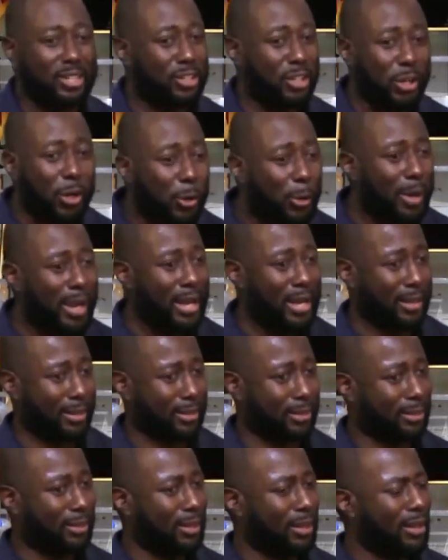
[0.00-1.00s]
to do
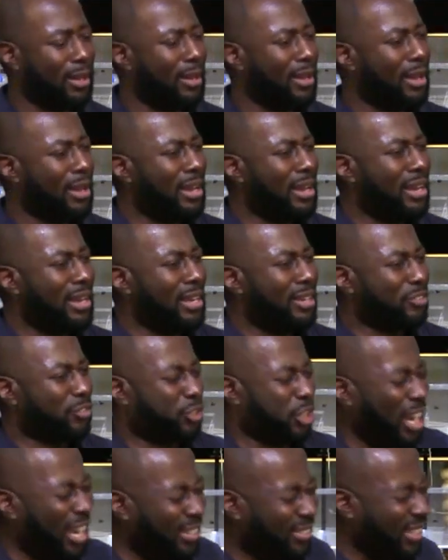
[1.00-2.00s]
with.
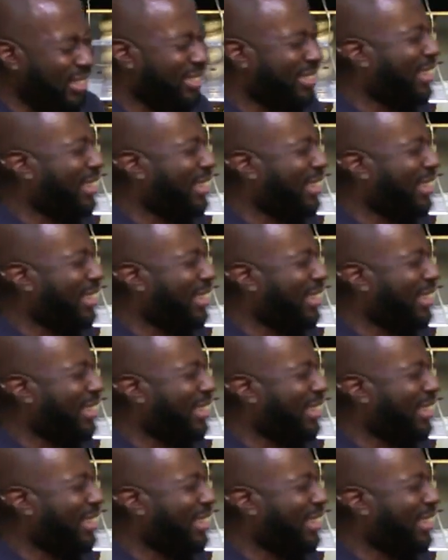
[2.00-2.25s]
Jesus